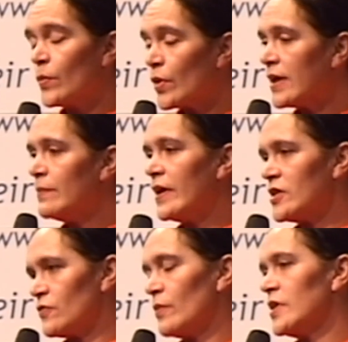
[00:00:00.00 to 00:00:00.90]
pretty
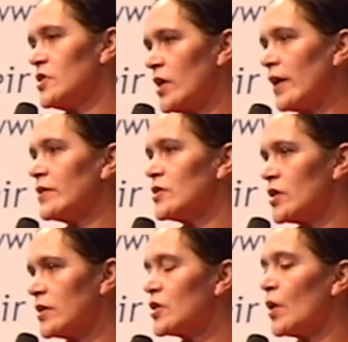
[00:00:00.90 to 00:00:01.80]
much from the
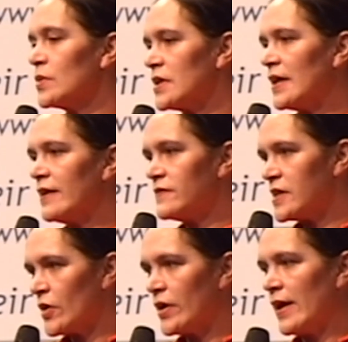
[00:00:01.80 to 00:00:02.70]
judge told to leave
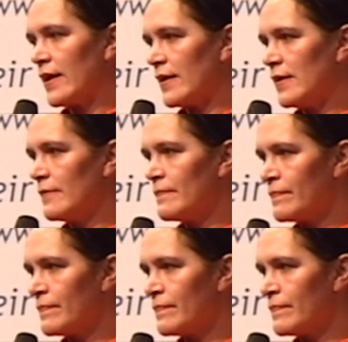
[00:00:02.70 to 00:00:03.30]
Taranaki.